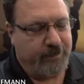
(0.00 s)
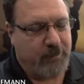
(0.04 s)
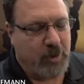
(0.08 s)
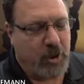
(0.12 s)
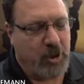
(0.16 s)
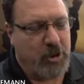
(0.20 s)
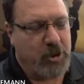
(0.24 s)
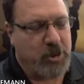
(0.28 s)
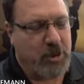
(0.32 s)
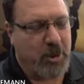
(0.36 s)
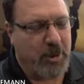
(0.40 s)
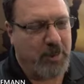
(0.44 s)

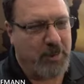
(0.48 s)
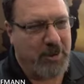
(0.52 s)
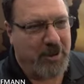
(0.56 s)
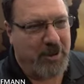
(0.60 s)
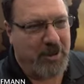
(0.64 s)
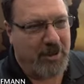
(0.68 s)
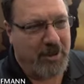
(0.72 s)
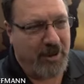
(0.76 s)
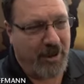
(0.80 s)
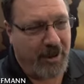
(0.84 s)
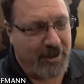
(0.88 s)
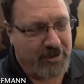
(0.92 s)

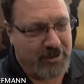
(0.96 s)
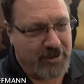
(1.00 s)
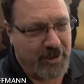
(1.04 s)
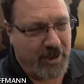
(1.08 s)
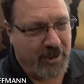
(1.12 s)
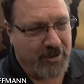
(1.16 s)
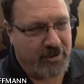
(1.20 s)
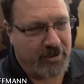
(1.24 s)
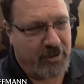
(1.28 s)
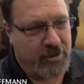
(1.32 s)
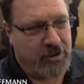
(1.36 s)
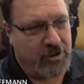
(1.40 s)
contribute at
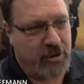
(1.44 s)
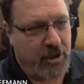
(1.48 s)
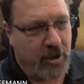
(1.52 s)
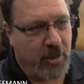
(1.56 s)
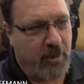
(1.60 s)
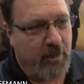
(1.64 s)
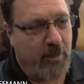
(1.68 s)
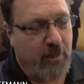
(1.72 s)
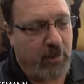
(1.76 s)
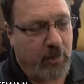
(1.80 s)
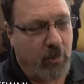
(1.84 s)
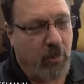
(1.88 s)
ITEC this
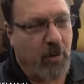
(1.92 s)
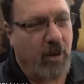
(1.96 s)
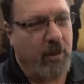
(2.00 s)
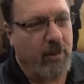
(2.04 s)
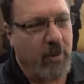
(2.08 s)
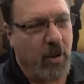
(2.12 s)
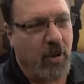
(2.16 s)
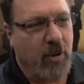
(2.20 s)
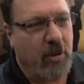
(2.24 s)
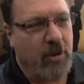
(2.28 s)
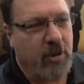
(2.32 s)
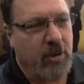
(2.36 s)
year
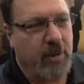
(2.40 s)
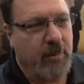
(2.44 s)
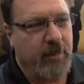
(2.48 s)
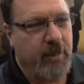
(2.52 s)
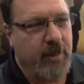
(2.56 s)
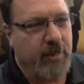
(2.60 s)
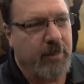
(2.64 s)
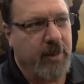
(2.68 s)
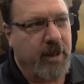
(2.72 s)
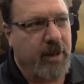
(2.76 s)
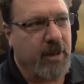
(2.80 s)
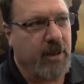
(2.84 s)
primarily
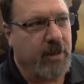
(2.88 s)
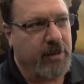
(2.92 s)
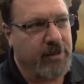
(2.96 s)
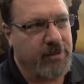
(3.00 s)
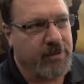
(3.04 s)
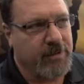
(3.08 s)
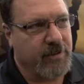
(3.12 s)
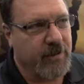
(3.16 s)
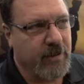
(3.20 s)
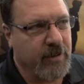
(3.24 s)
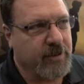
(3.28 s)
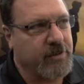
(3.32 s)

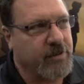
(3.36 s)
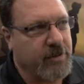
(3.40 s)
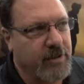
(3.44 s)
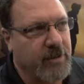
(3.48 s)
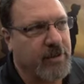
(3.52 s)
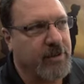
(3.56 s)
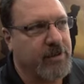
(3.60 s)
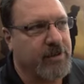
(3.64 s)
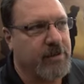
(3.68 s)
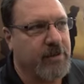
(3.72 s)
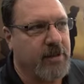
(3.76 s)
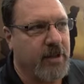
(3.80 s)
because this
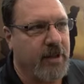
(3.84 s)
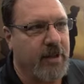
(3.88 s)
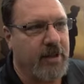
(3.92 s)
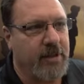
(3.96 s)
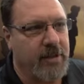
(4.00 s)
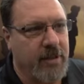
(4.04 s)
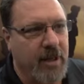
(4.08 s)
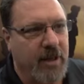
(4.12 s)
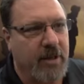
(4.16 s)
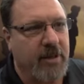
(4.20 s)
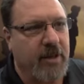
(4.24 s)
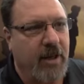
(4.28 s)
is the
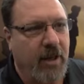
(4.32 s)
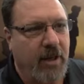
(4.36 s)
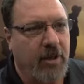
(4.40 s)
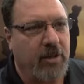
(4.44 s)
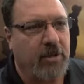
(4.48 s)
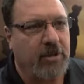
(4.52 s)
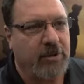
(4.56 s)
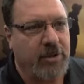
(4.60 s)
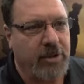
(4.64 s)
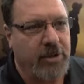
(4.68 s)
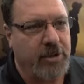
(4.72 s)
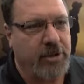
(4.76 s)

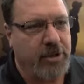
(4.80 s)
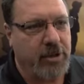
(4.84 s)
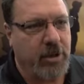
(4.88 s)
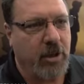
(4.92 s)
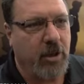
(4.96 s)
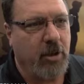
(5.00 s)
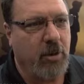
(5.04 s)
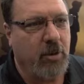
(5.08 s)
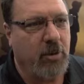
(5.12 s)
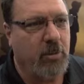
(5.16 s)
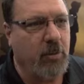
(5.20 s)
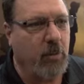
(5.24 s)
technology
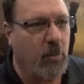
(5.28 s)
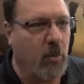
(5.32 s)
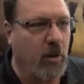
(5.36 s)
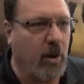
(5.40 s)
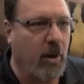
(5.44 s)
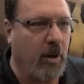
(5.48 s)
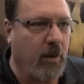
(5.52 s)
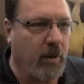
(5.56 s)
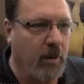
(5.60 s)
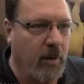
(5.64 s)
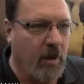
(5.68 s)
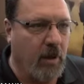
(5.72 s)
show
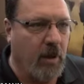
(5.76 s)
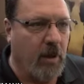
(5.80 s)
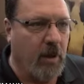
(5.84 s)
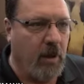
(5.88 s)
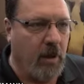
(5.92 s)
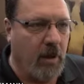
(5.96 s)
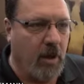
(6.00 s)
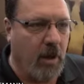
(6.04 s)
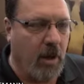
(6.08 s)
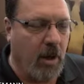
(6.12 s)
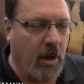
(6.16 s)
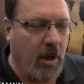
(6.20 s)
where
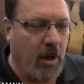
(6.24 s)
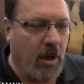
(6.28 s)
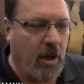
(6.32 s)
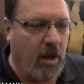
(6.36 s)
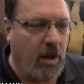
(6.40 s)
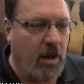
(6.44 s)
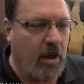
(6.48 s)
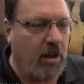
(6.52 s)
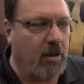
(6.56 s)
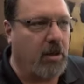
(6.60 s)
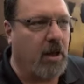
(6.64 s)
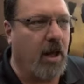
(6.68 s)

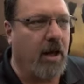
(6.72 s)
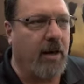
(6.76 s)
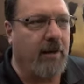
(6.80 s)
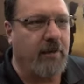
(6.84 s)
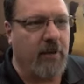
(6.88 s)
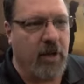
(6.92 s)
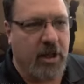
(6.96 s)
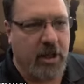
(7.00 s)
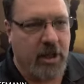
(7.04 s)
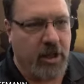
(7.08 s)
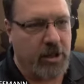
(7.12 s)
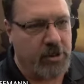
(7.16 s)
a lot
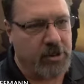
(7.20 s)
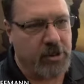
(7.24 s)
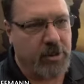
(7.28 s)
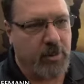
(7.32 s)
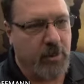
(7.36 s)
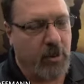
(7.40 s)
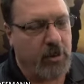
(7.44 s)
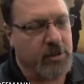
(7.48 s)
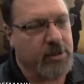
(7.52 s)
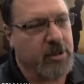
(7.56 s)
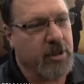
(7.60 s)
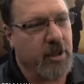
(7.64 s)
of the
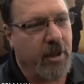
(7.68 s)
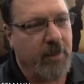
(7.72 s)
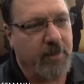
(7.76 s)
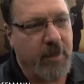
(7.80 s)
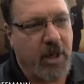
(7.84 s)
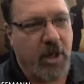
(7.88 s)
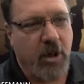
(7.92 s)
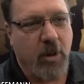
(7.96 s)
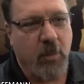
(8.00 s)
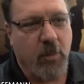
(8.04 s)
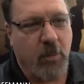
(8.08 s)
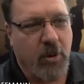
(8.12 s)
customers come
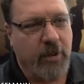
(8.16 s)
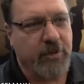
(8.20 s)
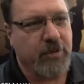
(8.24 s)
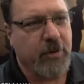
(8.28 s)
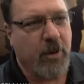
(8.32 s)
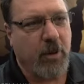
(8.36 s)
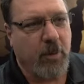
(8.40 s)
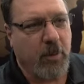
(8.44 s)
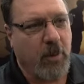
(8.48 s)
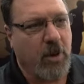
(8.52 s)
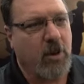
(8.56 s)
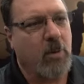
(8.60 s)
here with
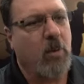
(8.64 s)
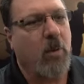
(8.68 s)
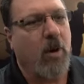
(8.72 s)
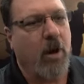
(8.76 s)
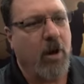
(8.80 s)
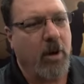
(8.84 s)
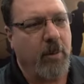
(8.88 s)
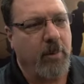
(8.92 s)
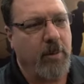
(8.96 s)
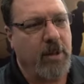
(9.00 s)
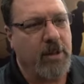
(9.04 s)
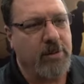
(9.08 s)
their
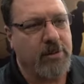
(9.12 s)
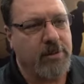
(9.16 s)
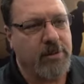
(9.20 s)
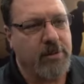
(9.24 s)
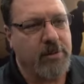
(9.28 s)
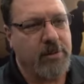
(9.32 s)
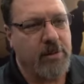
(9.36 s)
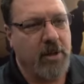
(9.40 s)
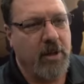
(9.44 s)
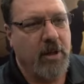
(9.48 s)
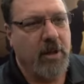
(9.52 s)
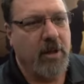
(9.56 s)

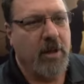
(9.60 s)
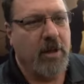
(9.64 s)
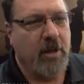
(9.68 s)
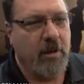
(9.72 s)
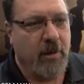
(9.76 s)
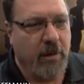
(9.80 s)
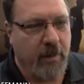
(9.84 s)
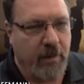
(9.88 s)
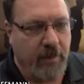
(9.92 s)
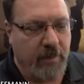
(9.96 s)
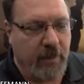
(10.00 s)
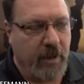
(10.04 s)
requirements.
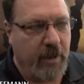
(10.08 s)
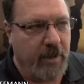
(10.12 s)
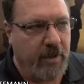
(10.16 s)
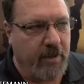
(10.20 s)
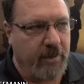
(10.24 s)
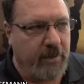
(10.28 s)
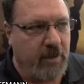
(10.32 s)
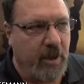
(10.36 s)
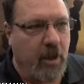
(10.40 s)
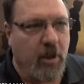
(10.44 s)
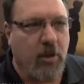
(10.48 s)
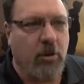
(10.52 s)

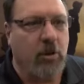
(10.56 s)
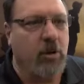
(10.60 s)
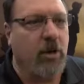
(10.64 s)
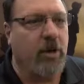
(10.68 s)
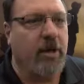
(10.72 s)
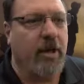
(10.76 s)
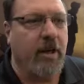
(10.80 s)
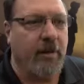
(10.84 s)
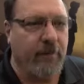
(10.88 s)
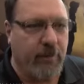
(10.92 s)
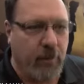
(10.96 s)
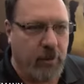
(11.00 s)
They're
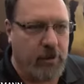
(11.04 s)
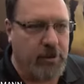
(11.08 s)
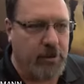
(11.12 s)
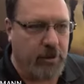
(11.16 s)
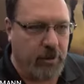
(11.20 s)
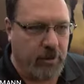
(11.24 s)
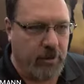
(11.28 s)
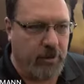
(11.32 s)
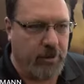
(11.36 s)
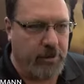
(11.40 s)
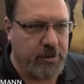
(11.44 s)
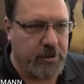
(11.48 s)
looking for
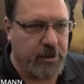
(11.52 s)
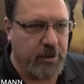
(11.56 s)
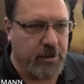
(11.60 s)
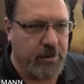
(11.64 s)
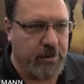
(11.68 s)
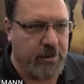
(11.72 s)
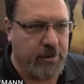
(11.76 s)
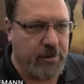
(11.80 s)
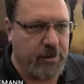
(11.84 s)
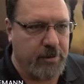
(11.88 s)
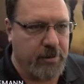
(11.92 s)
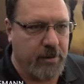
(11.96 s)

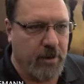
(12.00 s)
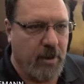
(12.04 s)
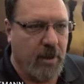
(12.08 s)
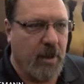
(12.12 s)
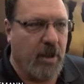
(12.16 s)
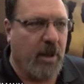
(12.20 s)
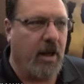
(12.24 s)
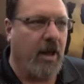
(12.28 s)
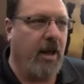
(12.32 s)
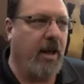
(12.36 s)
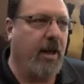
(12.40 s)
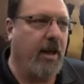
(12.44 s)
solutions,
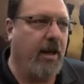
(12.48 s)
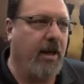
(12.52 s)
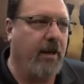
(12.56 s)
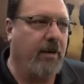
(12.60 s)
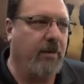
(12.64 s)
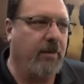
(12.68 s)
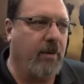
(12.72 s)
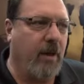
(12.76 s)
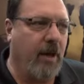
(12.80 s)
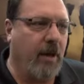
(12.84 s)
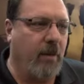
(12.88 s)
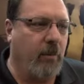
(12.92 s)

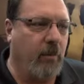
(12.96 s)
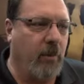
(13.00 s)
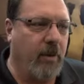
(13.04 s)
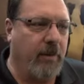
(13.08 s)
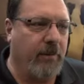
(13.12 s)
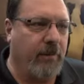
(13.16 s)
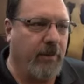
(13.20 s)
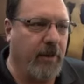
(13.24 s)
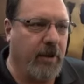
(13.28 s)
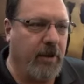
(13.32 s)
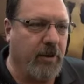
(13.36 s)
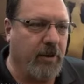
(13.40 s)
and we
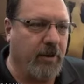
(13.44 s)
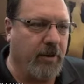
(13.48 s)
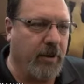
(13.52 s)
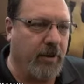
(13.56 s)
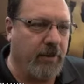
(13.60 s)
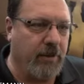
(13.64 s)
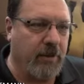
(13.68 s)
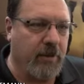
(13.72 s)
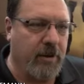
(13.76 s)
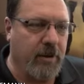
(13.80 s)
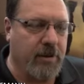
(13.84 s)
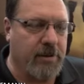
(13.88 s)
feel
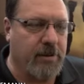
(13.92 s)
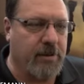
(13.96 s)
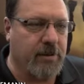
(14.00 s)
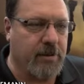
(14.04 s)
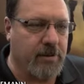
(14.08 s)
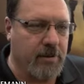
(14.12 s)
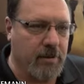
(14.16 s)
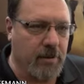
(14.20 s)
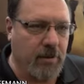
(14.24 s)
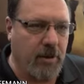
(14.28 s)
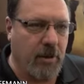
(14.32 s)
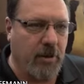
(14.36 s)
that
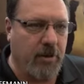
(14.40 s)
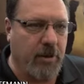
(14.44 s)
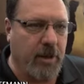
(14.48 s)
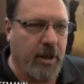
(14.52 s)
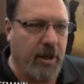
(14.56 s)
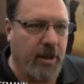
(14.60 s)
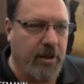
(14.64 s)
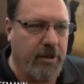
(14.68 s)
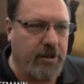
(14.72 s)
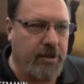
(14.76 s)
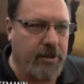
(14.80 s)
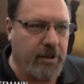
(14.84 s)
this
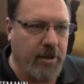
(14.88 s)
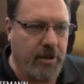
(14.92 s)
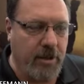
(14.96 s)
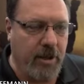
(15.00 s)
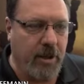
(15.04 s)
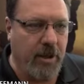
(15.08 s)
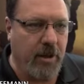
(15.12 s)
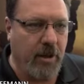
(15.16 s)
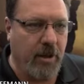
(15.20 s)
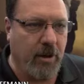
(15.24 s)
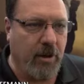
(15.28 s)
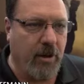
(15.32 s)
location
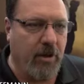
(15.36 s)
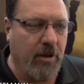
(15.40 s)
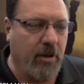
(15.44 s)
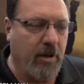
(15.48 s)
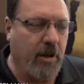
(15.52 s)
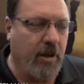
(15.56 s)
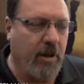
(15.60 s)
here